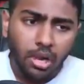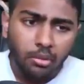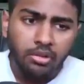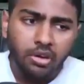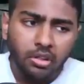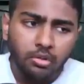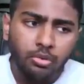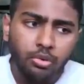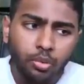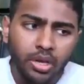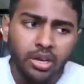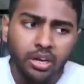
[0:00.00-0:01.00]
When they're at the
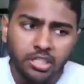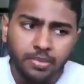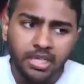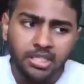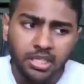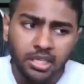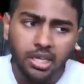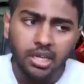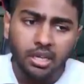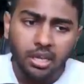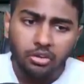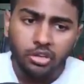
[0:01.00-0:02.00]
wall, when they're not
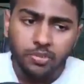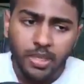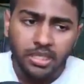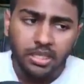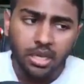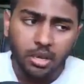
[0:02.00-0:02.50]
expecting it,